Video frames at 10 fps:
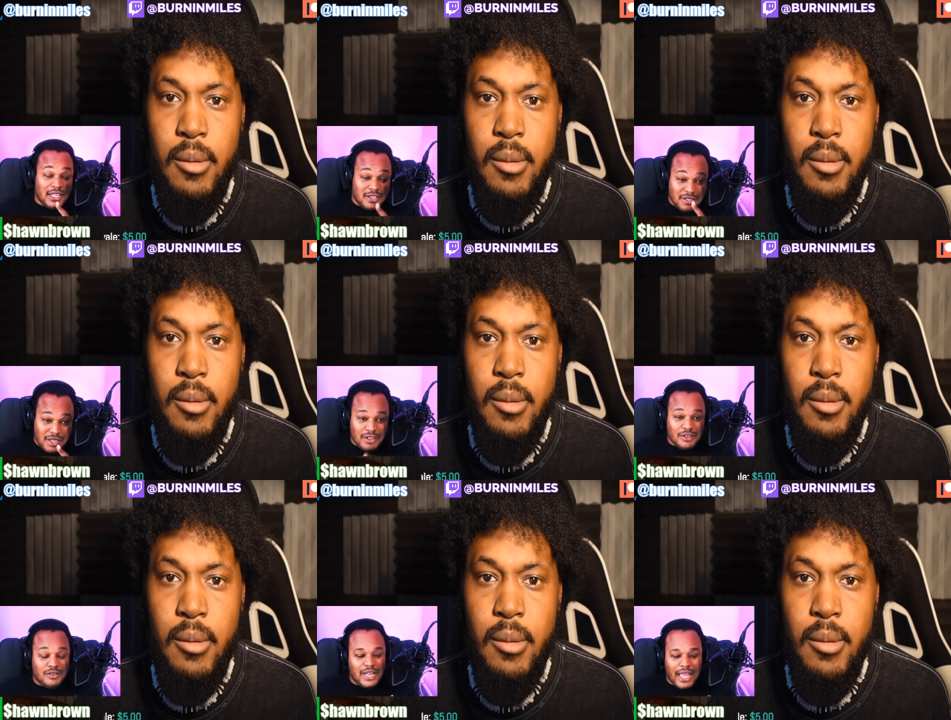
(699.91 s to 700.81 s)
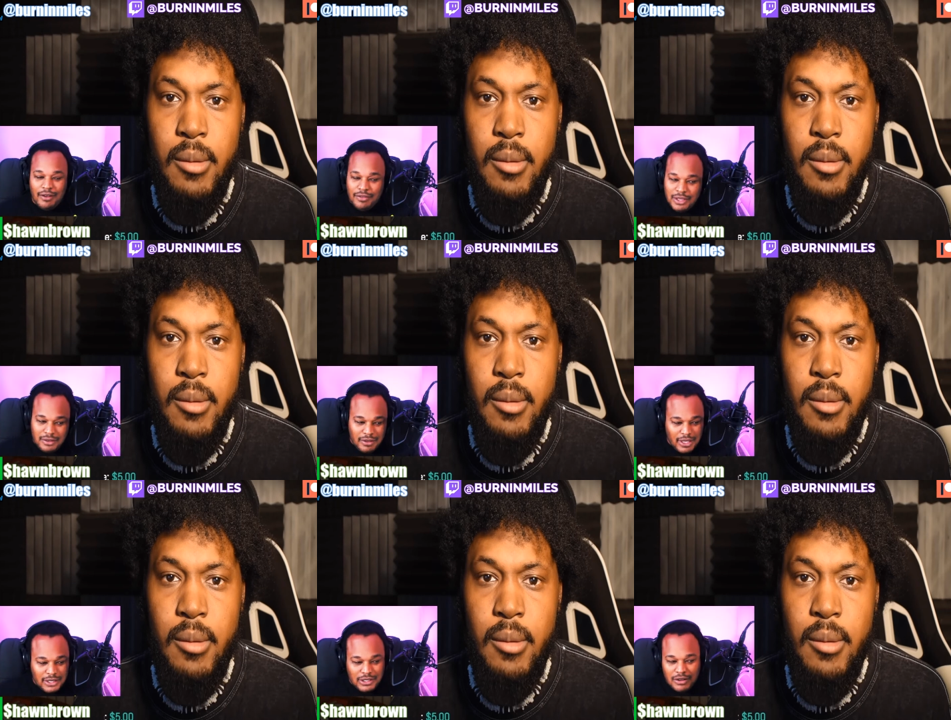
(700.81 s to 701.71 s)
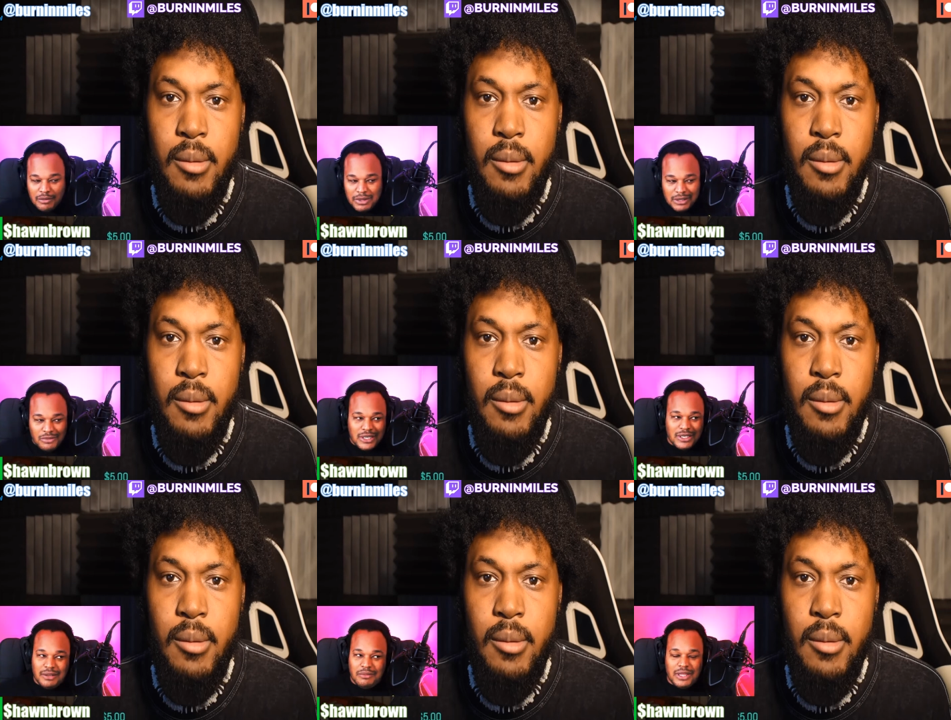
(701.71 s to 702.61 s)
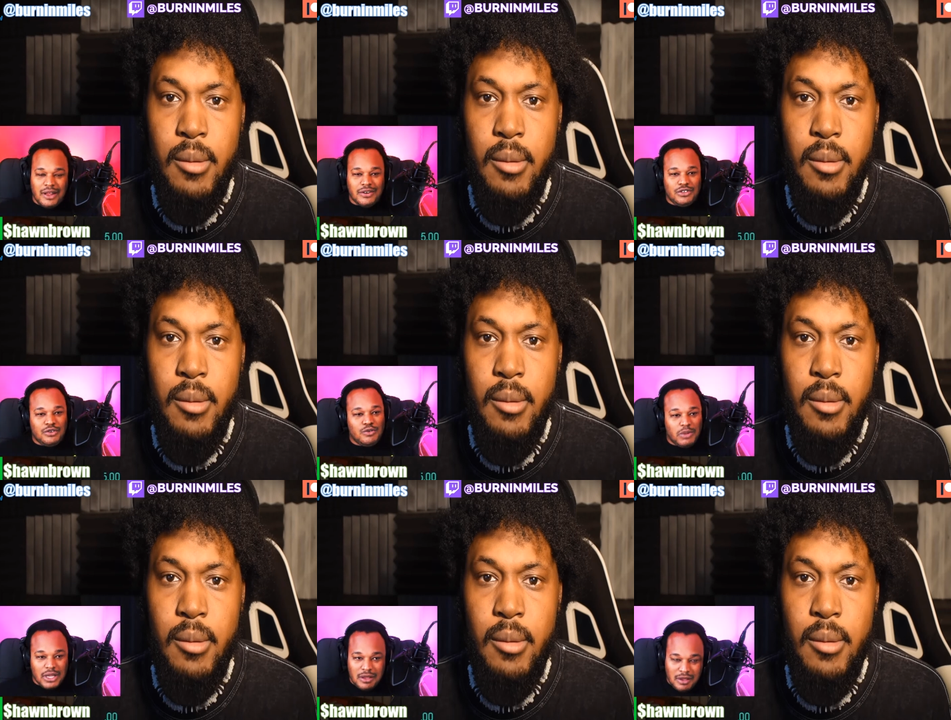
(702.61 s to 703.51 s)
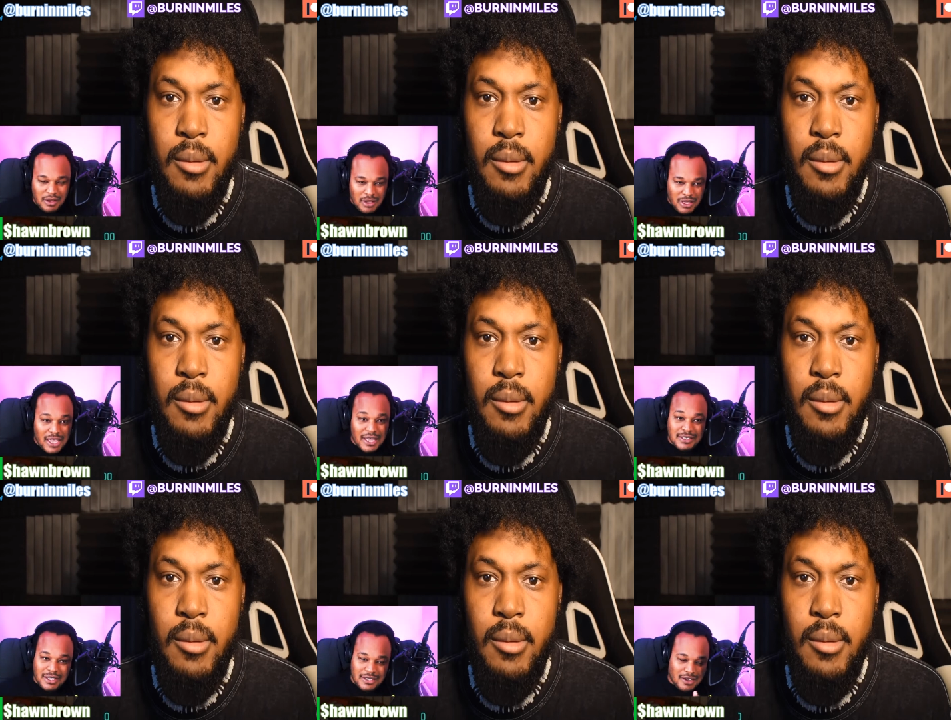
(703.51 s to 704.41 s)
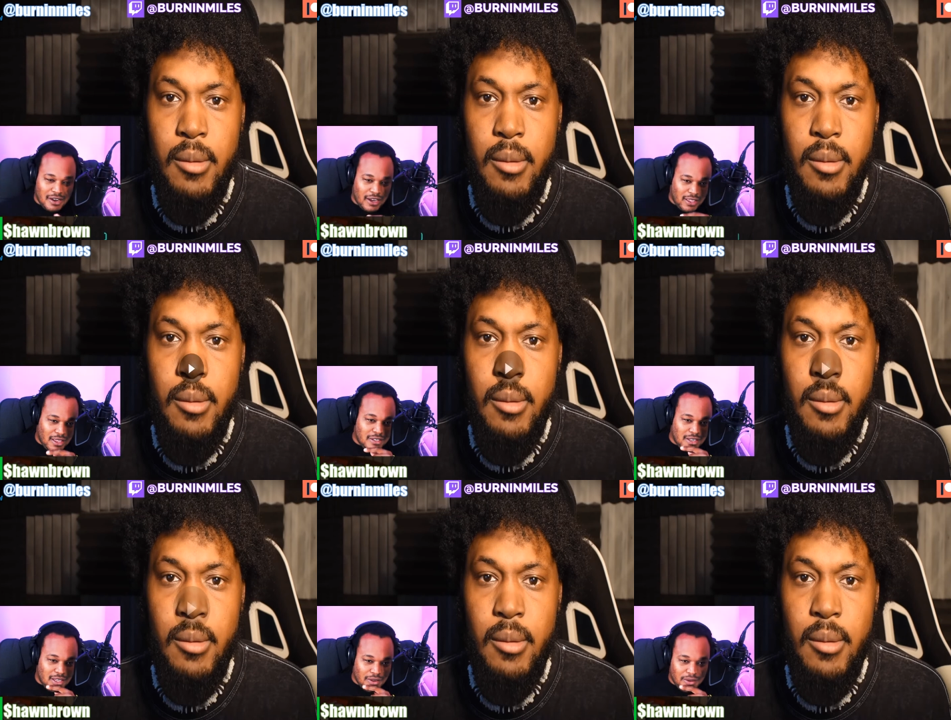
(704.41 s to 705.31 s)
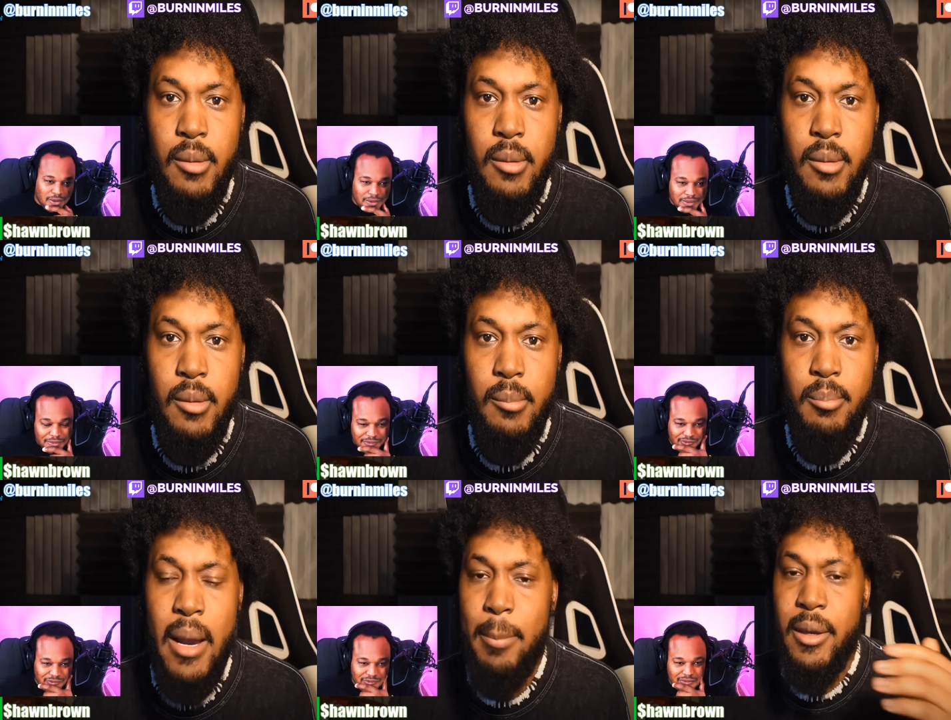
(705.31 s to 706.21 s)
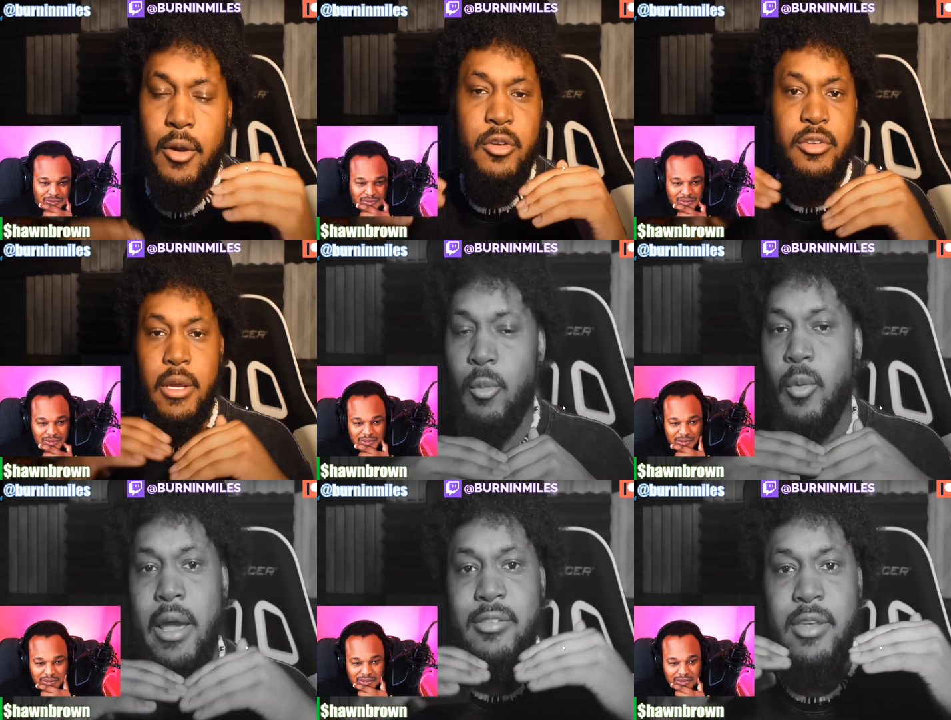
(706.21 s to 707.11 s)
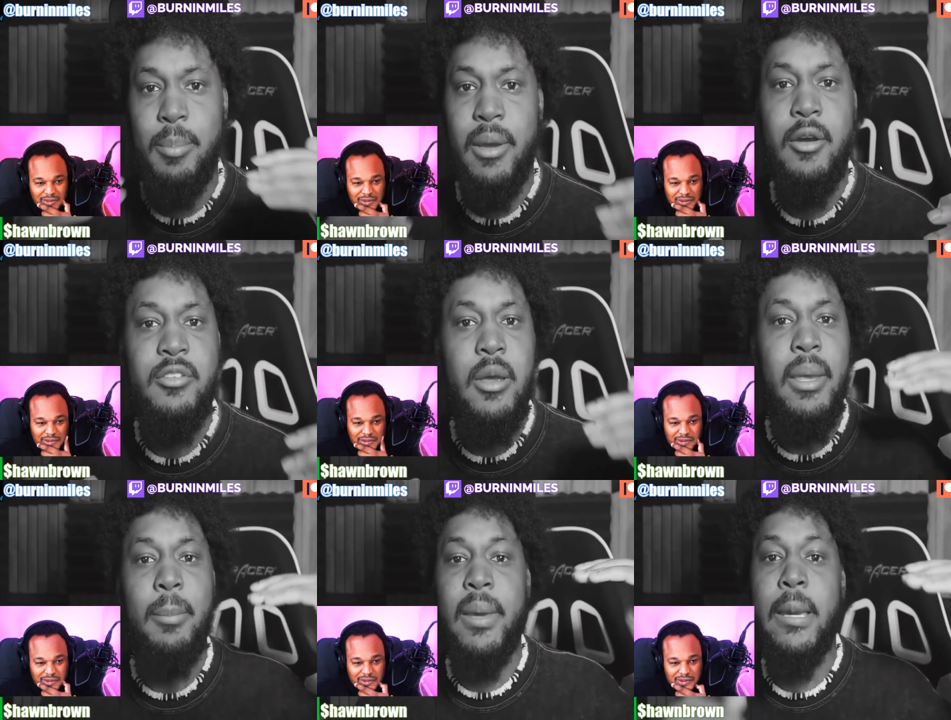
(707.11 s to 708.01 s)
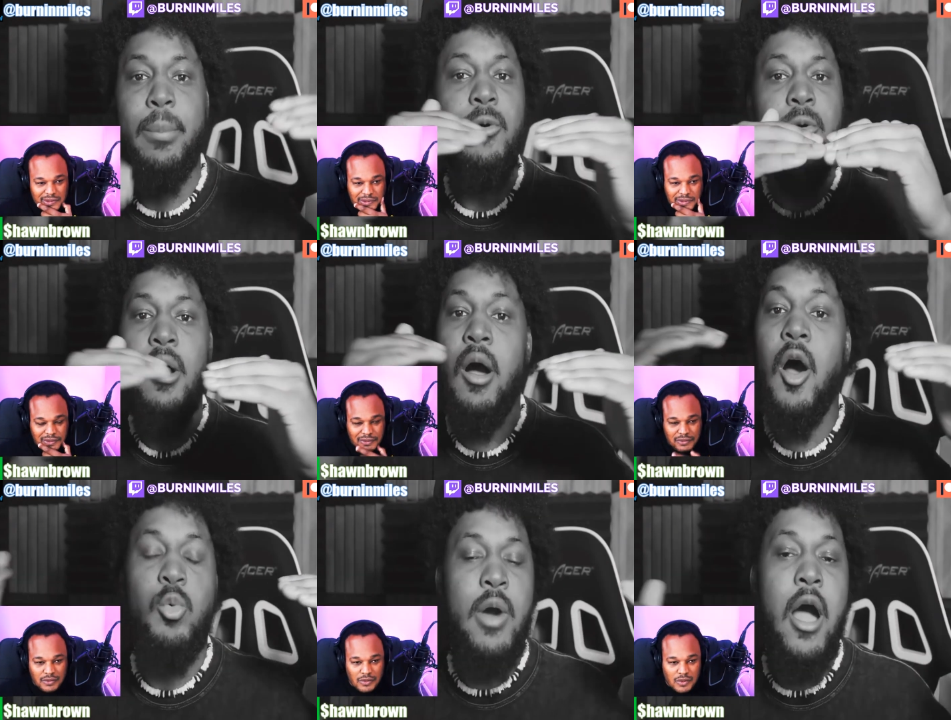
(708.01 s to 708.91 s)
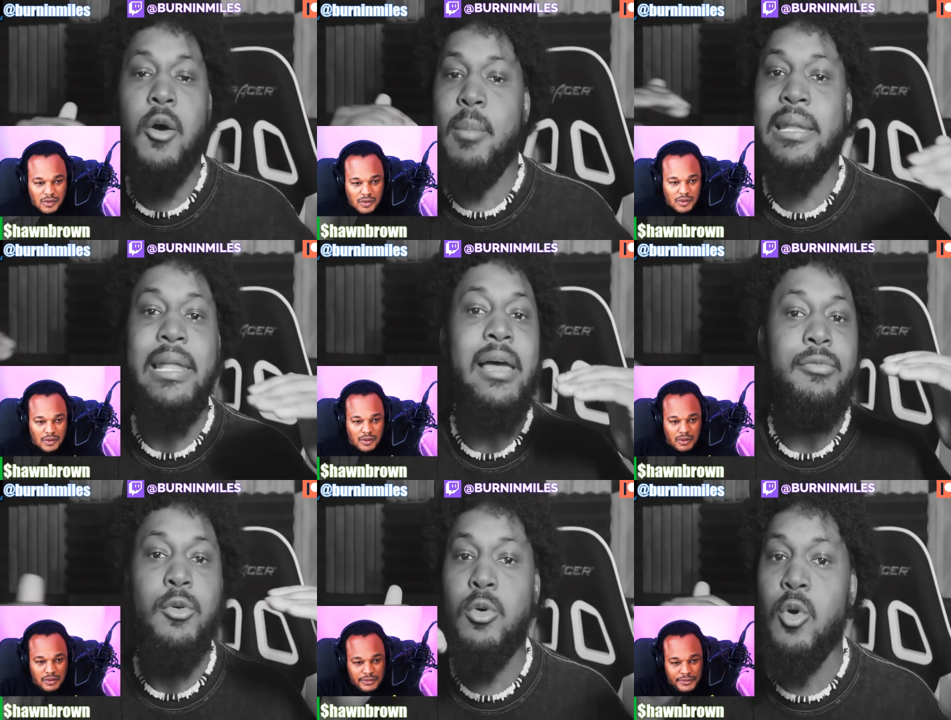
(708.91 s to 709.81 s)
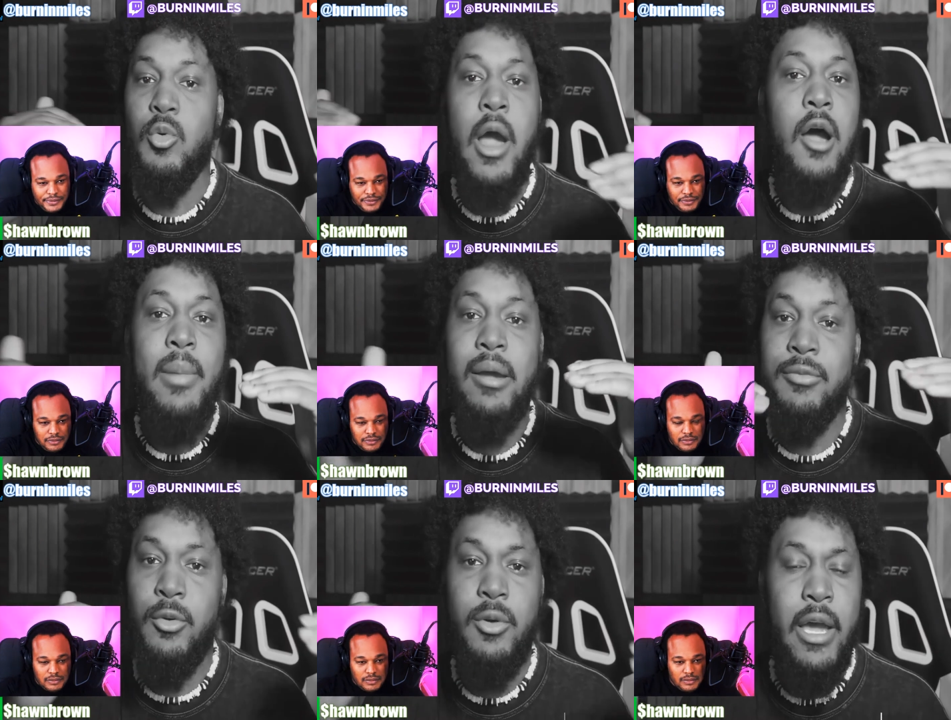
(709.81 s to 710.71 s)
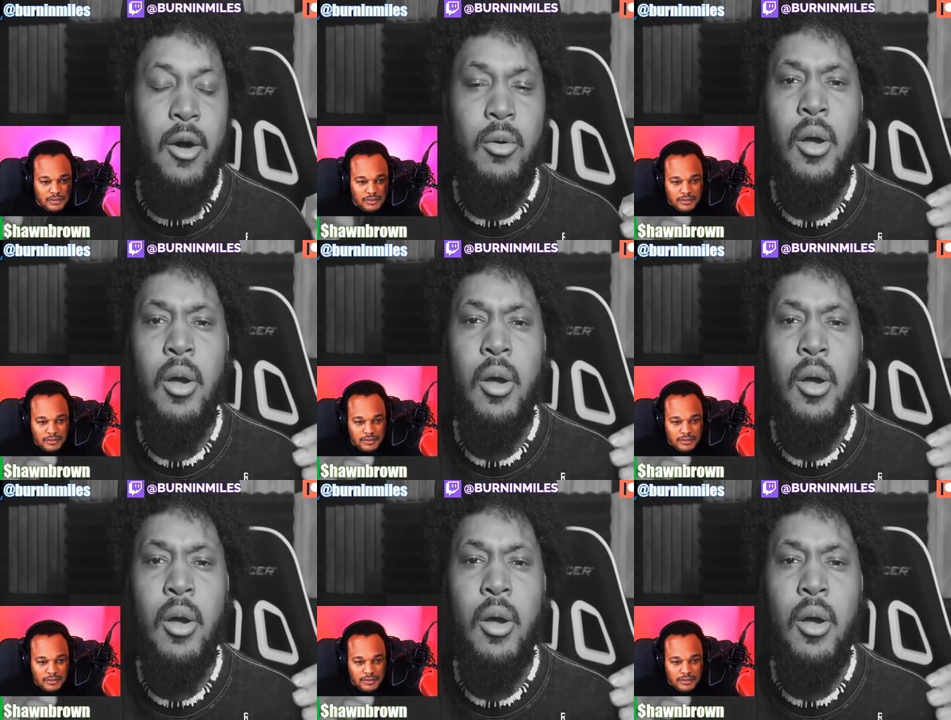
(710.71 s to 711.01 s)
Speaker 1: a deal. Now, it still can be some racism in there too, but it's it's gonna it's a deal.
Speaker 2: My peers, and when I say peers, I mean people around my level, around my view count.